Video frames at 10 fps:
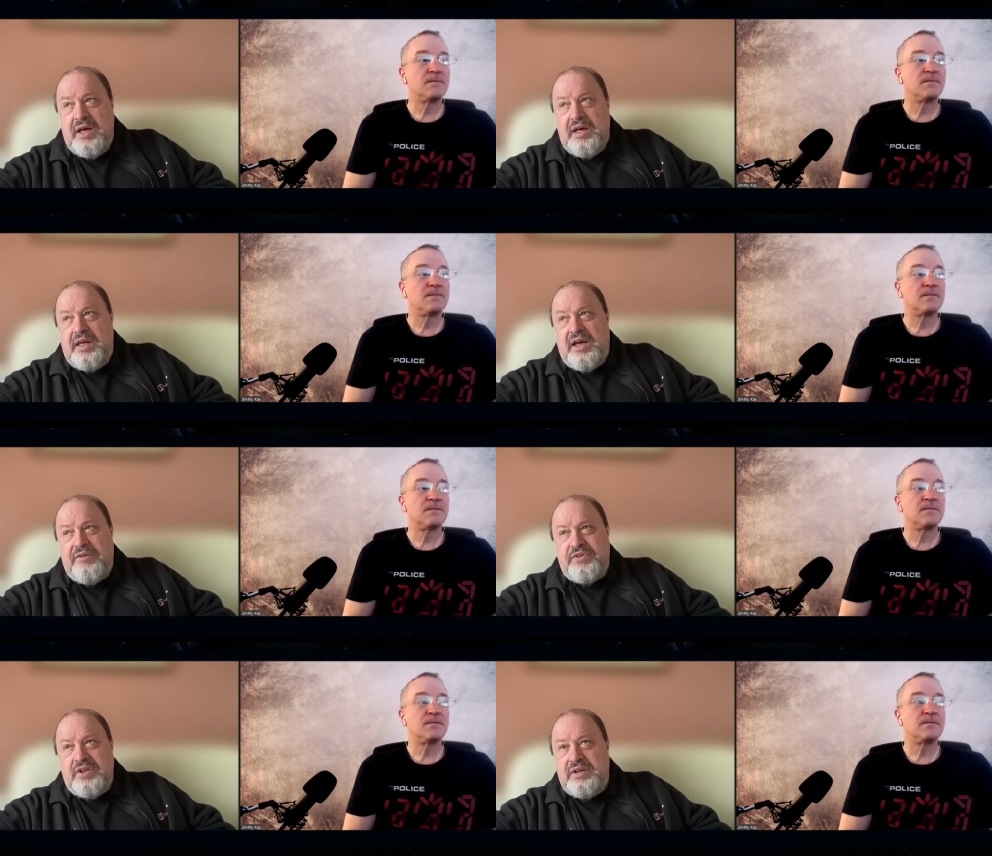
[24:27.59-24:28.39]
Speaker 1: you
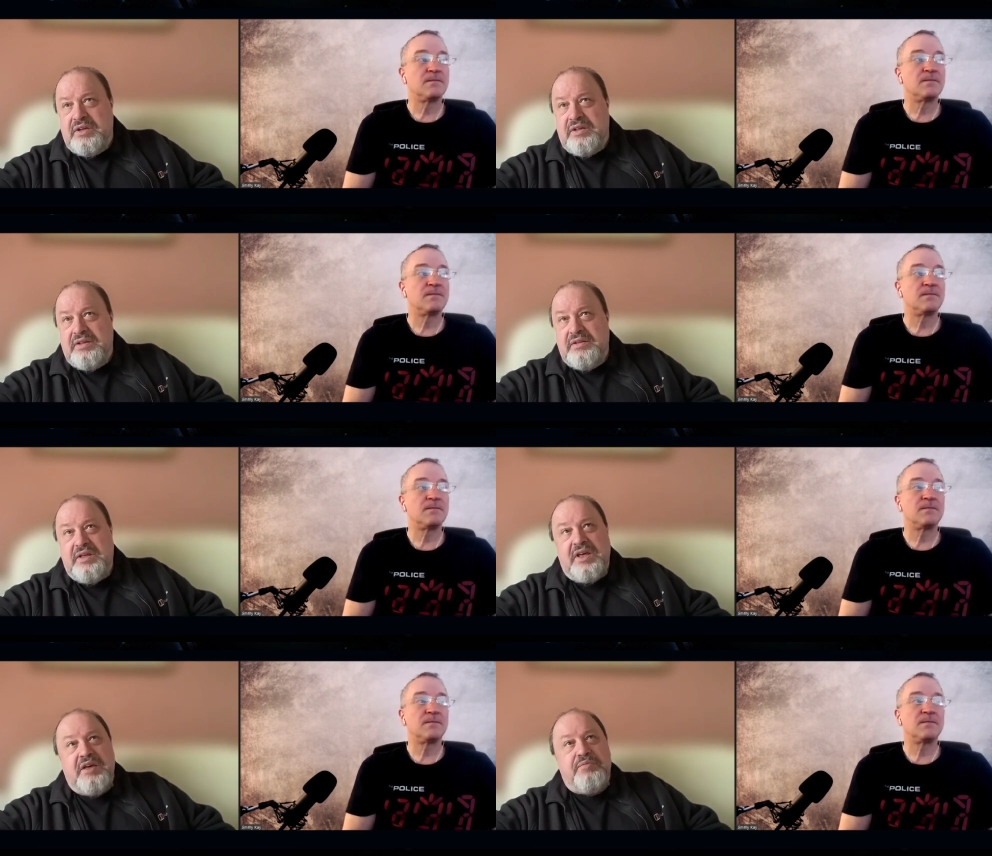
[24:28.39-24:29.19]
have to
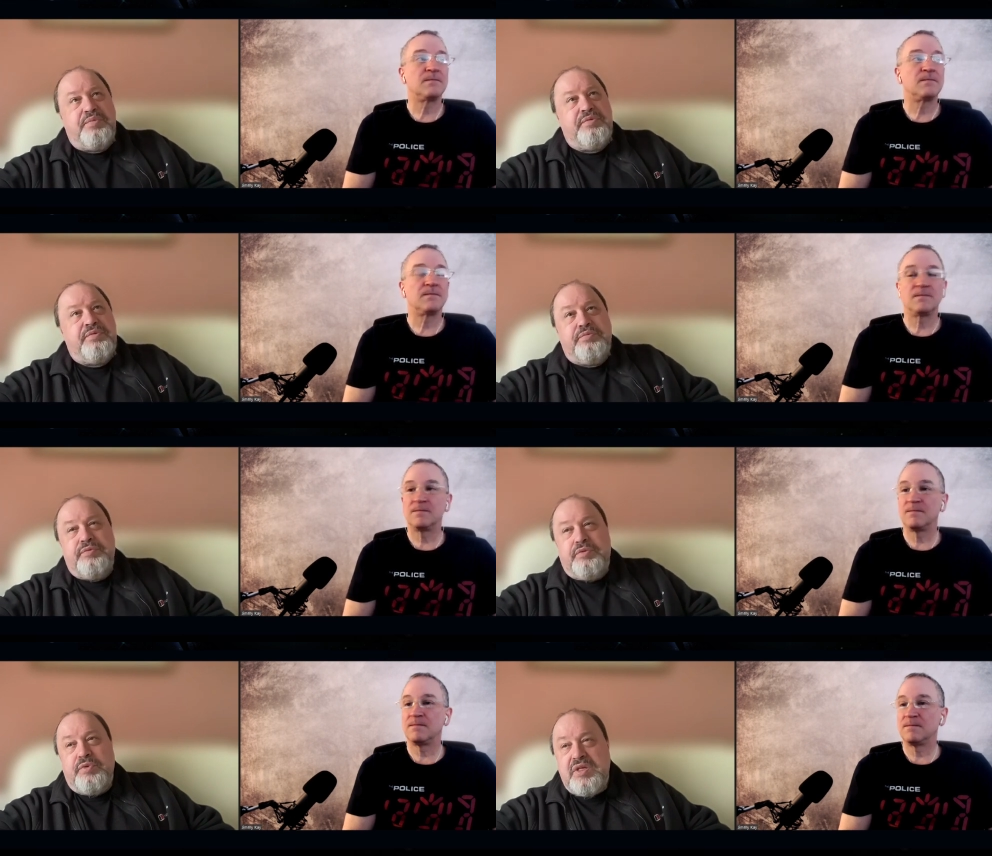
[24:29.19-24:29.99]
keep
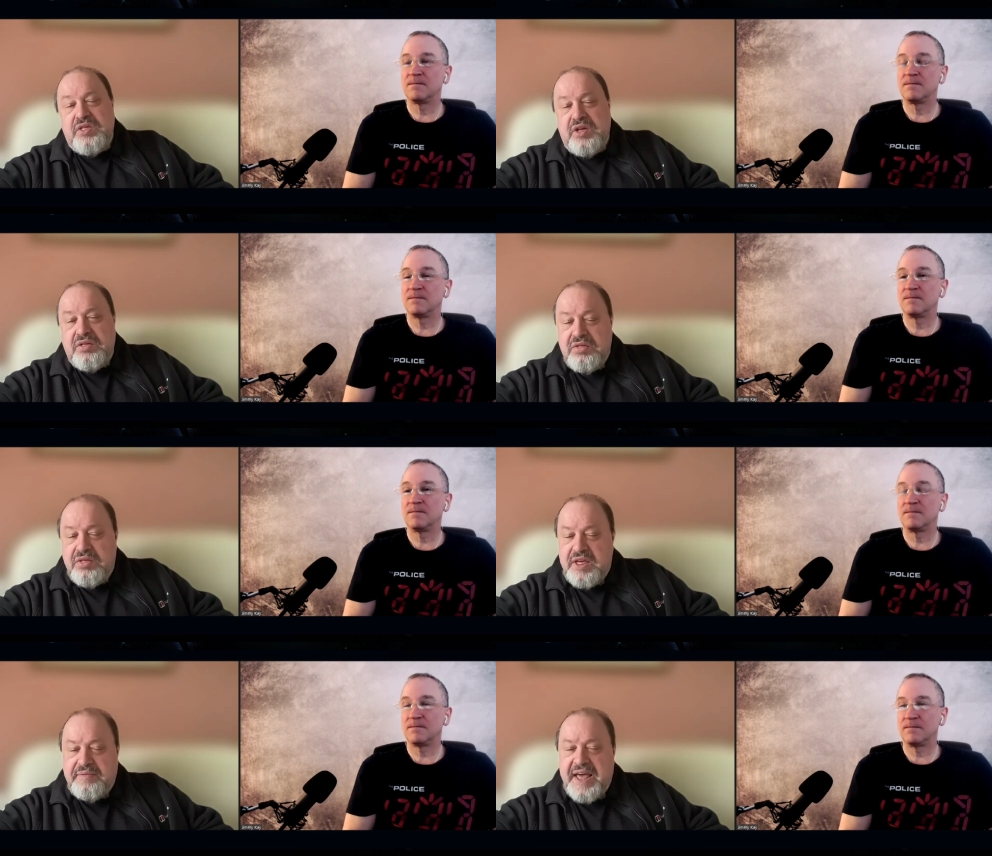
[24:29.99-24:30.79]
between six and
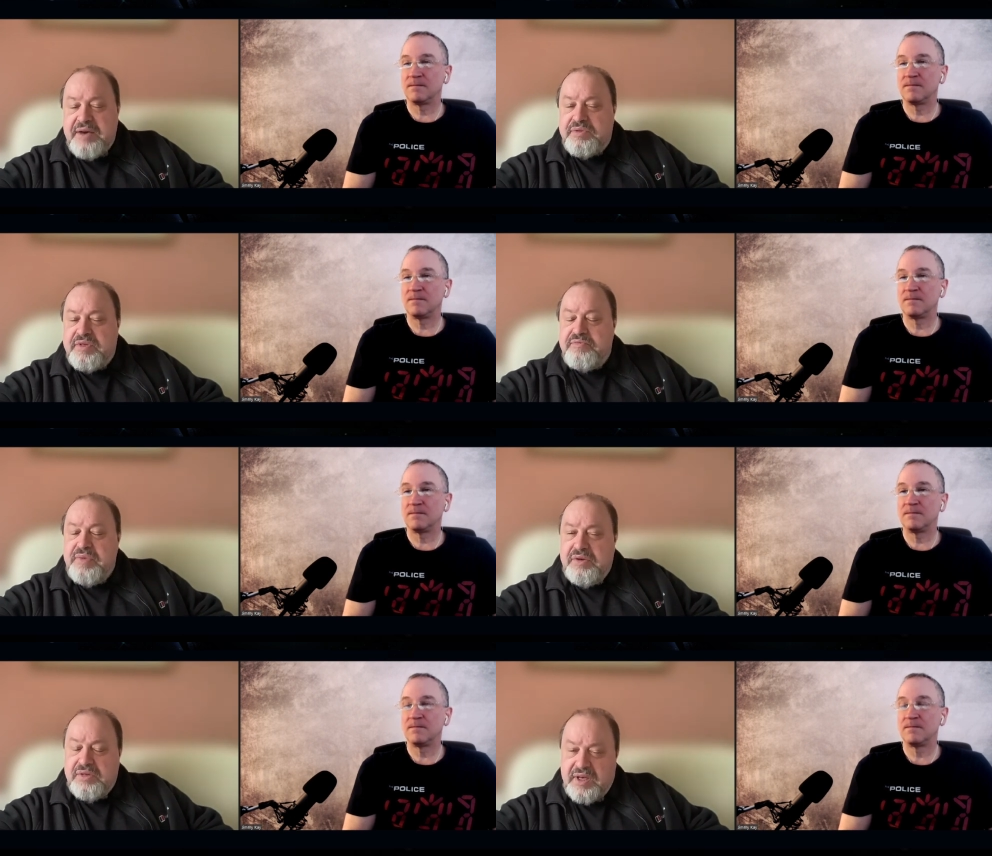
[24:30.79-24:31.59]
seven hours of
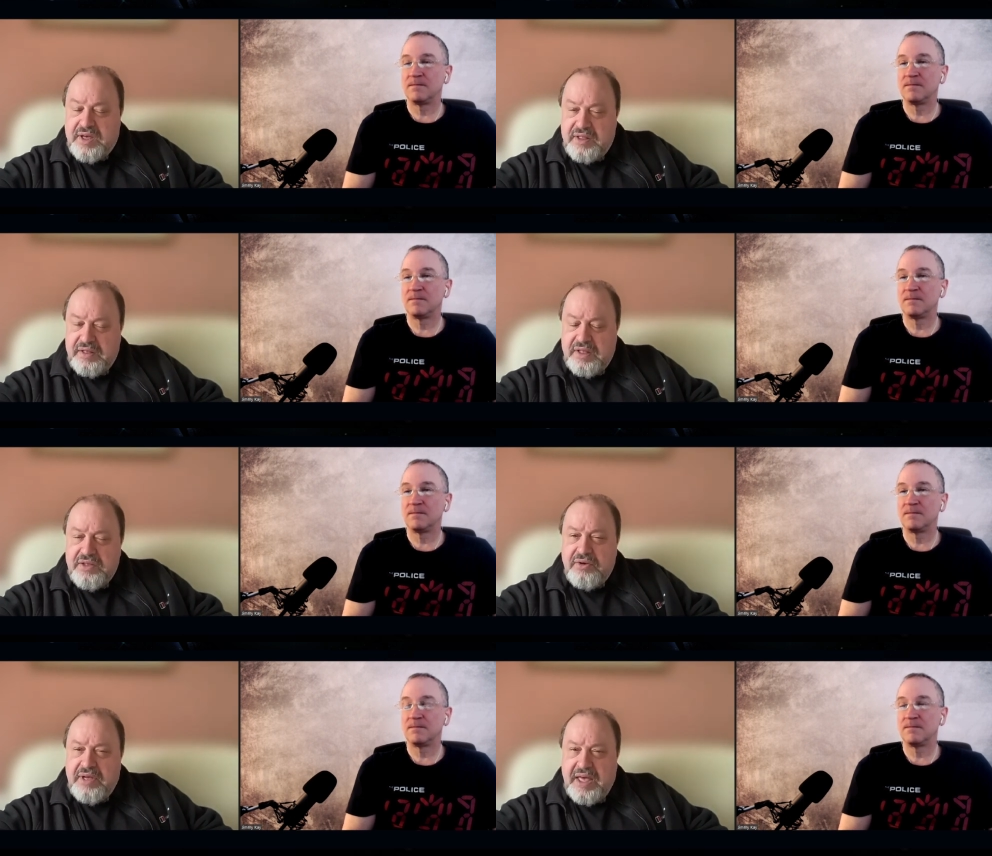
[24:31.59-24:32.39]
music in, in
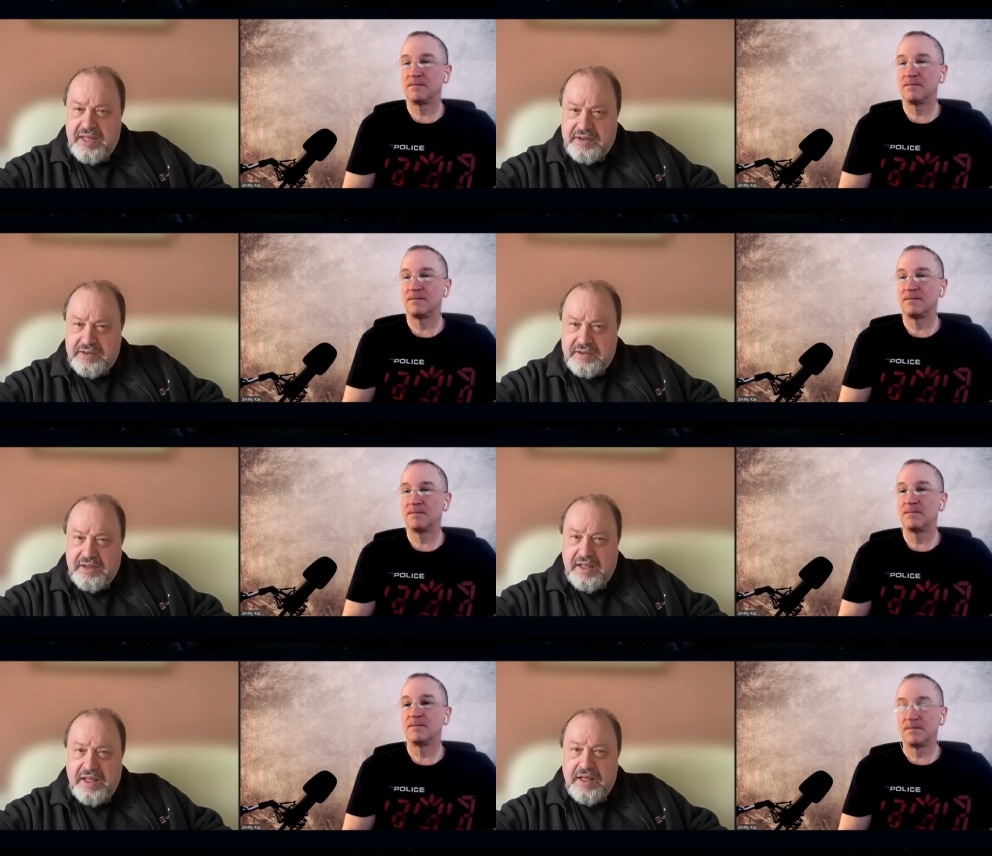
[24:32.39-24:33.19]
your head.
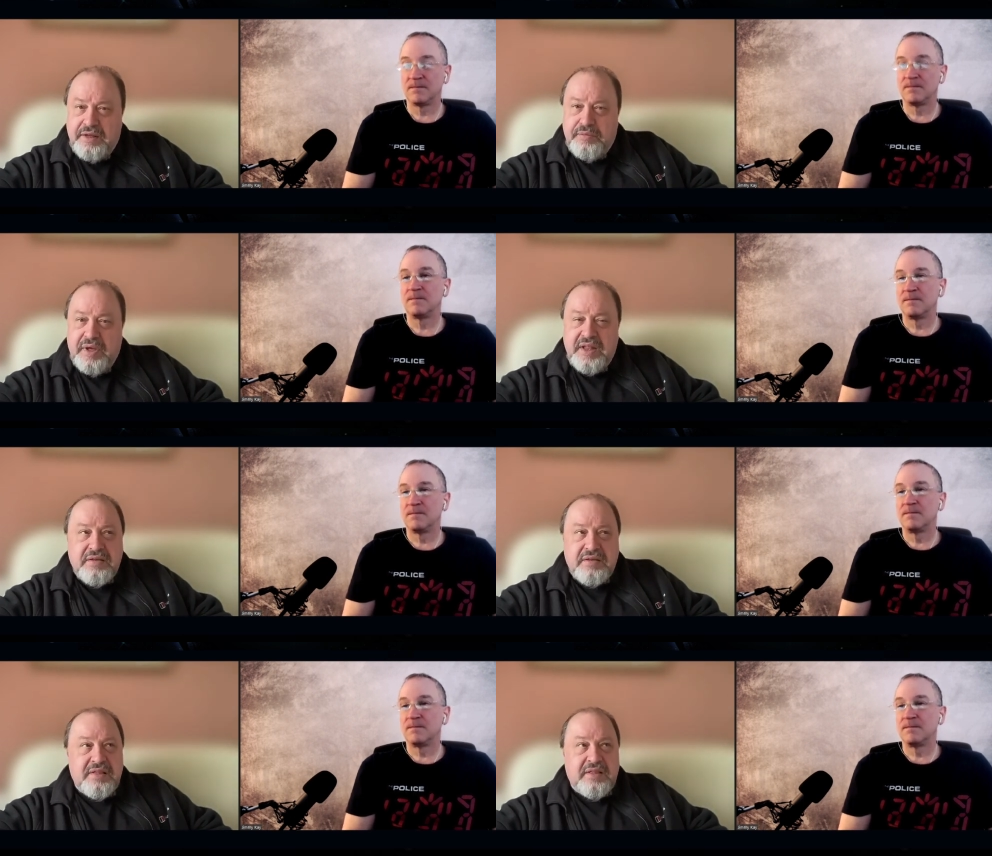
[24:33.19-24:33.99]
Um, it
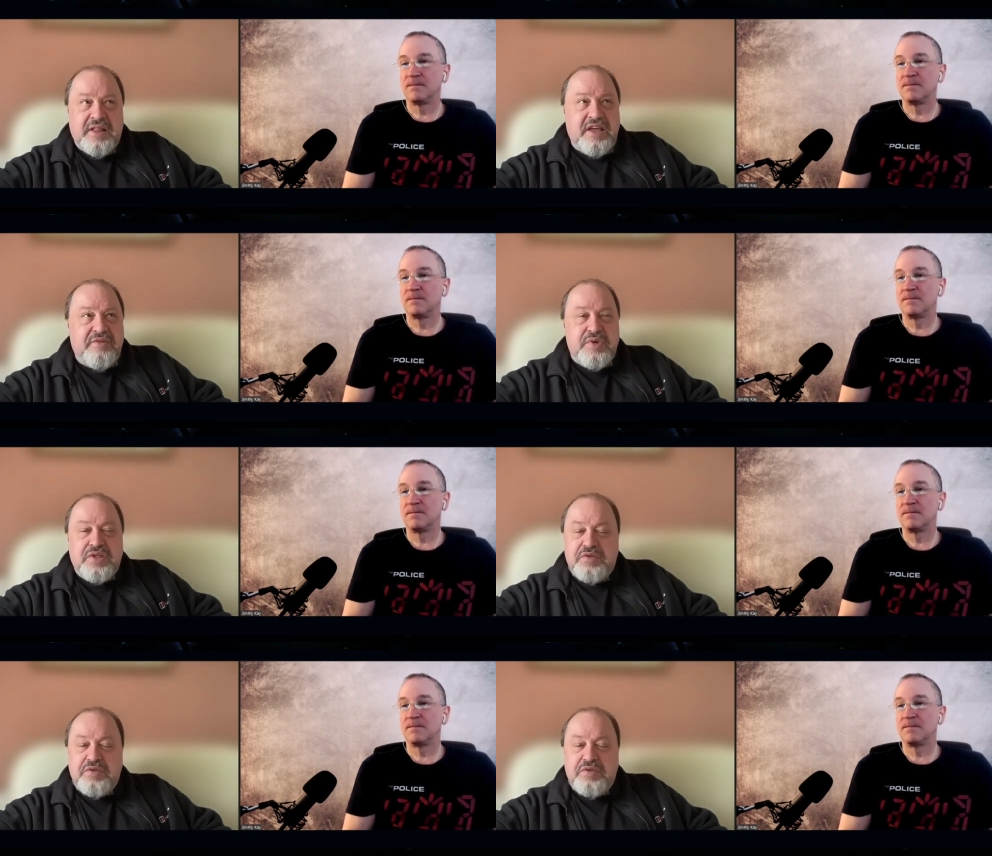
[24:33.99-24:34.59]
doesn't leave much